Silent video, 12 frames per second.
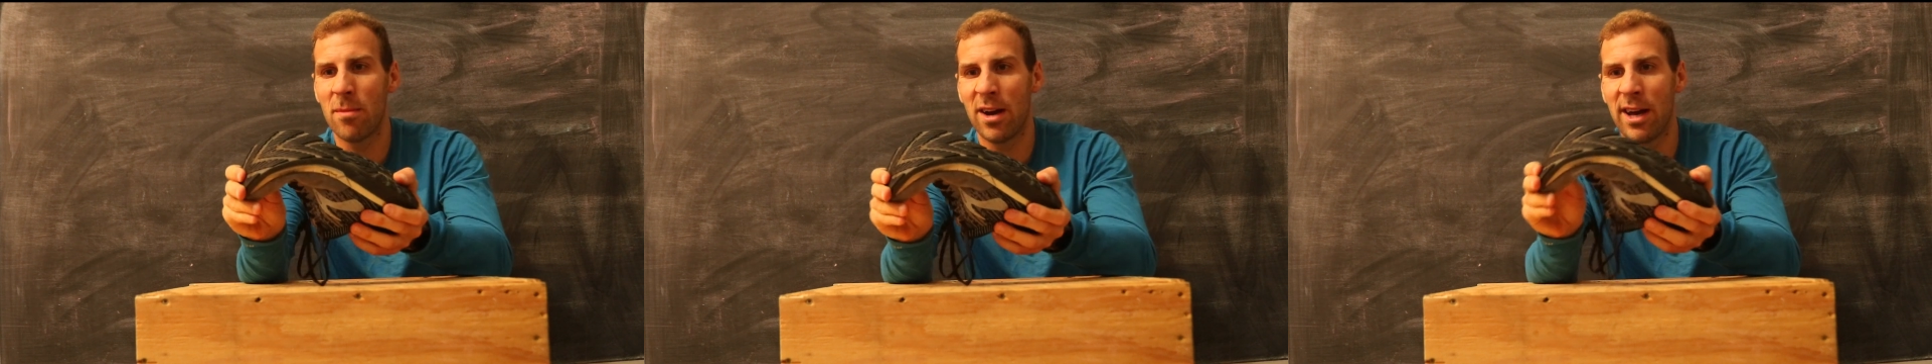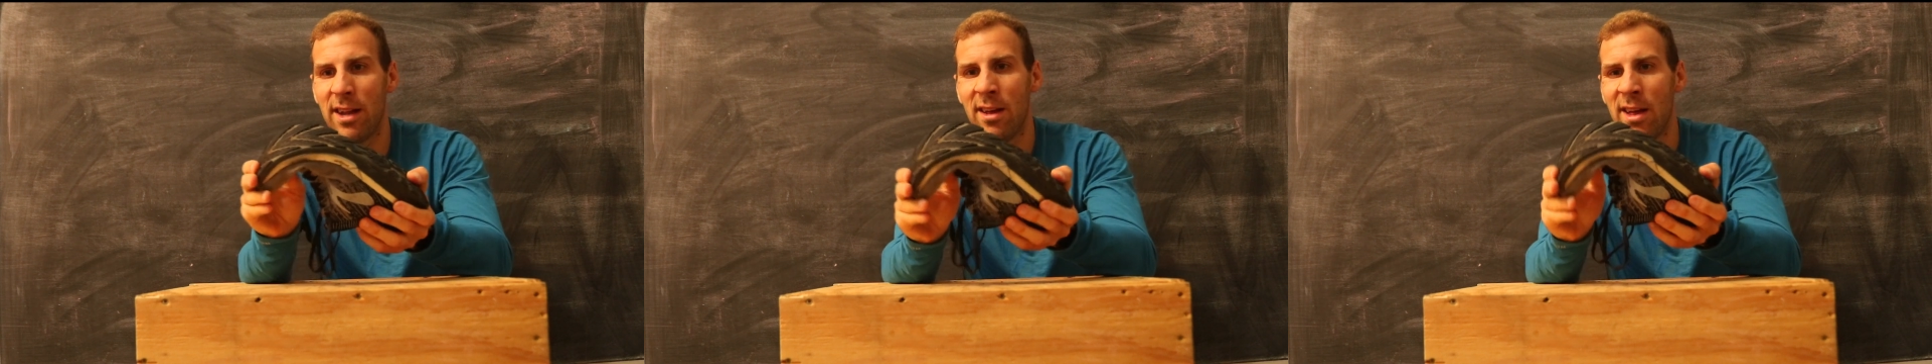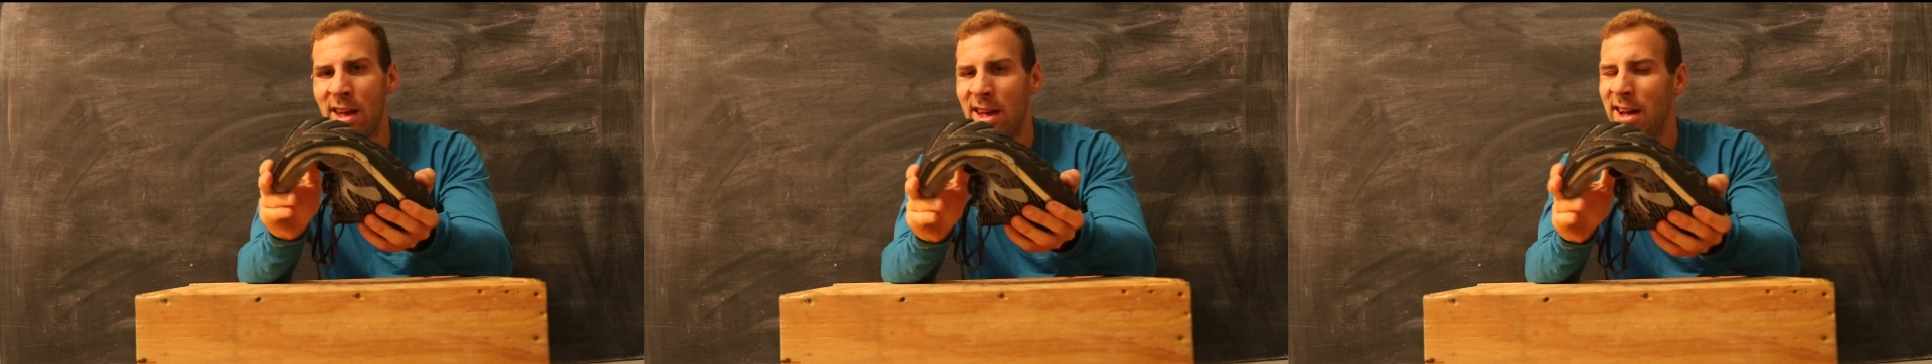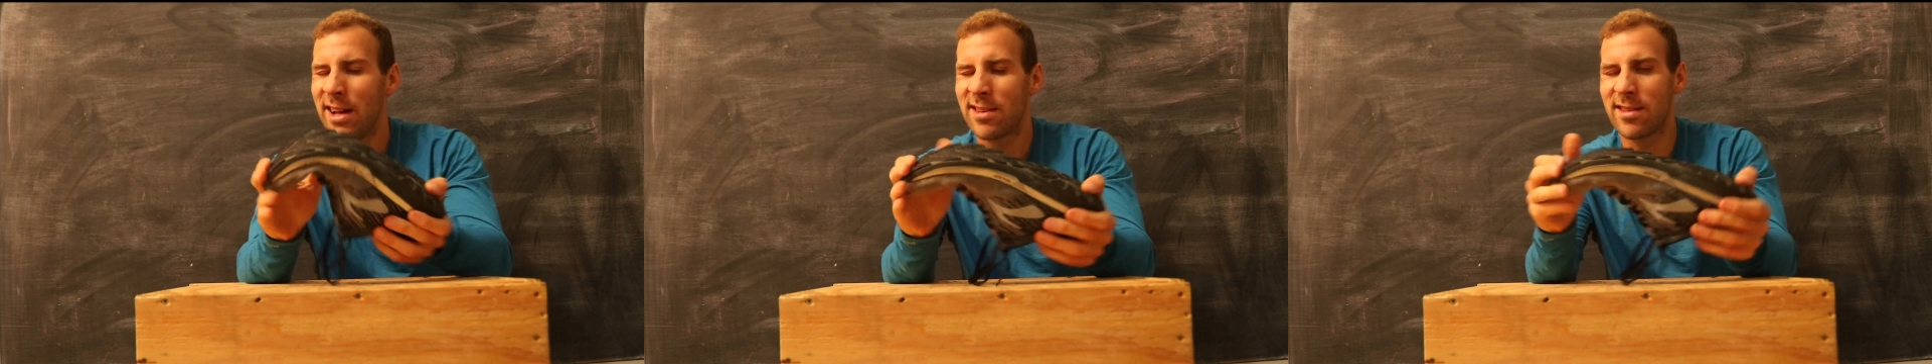but
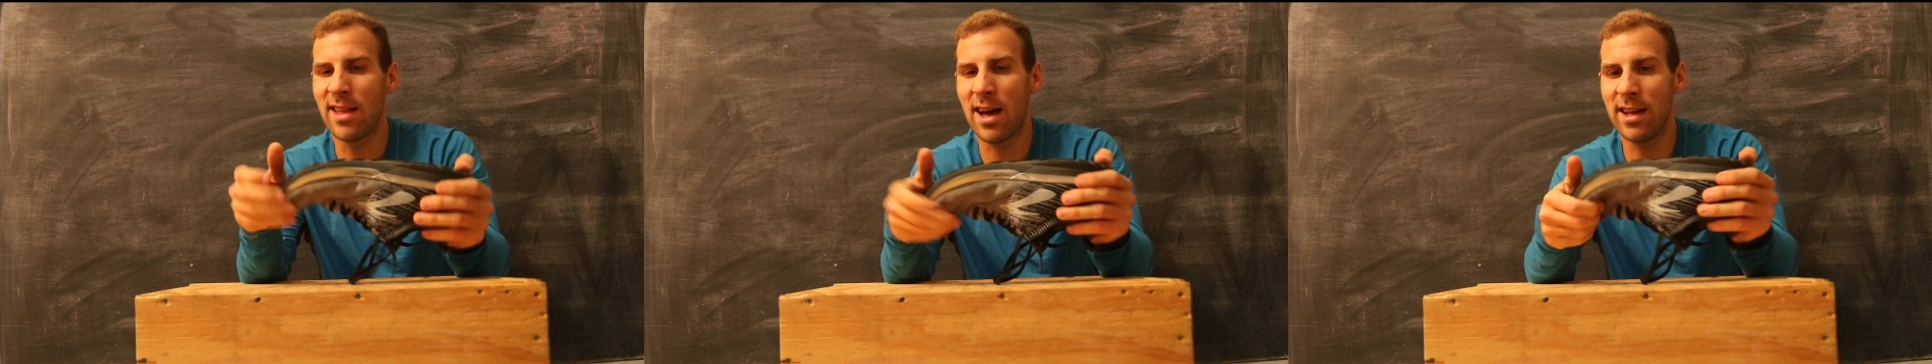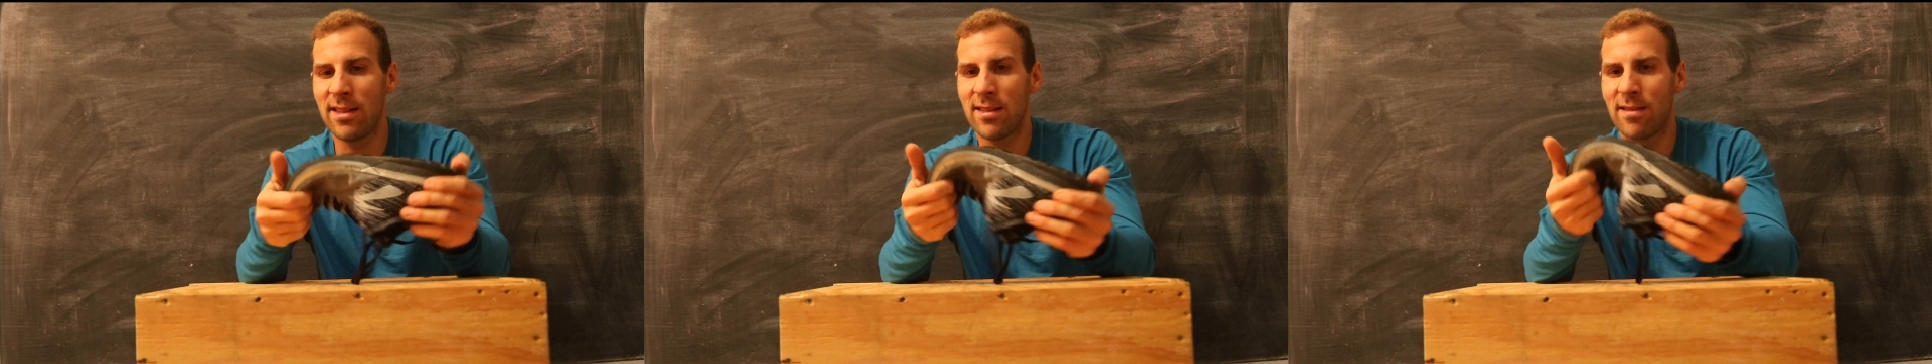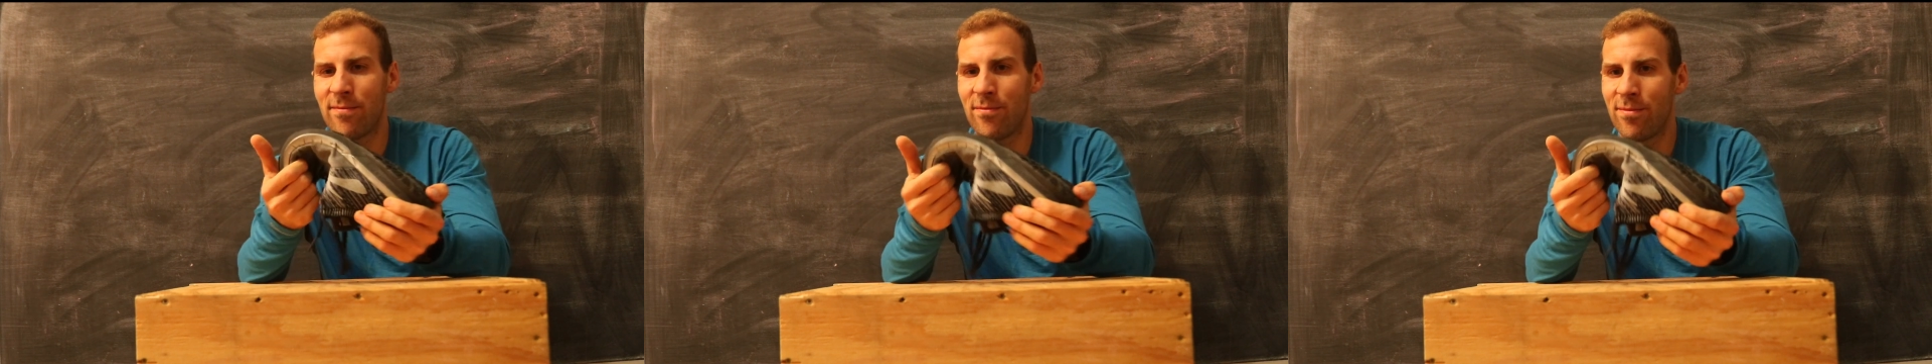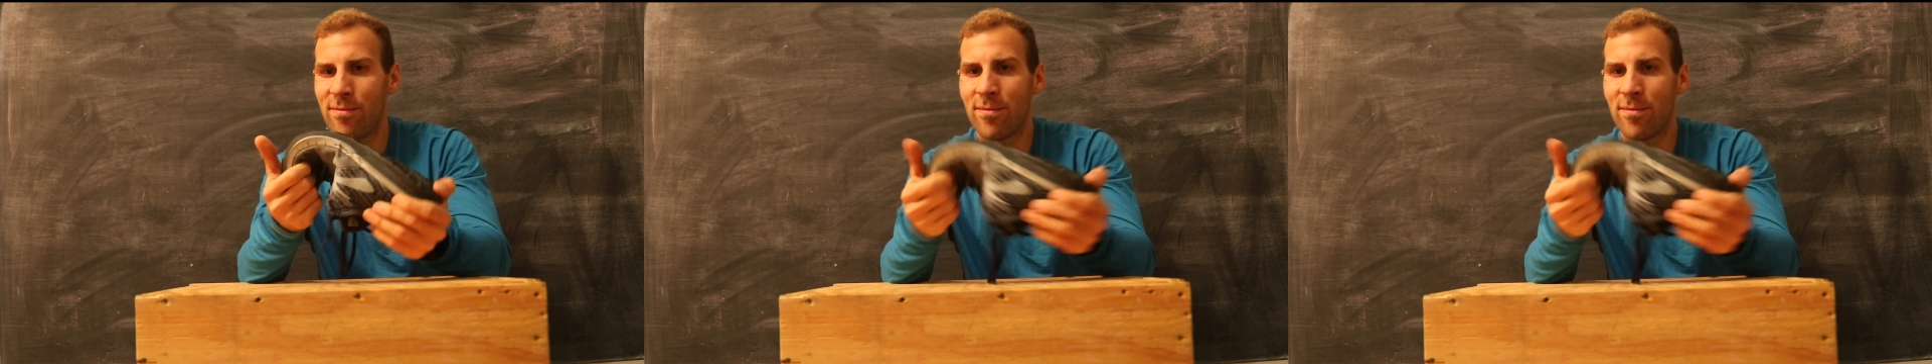it's not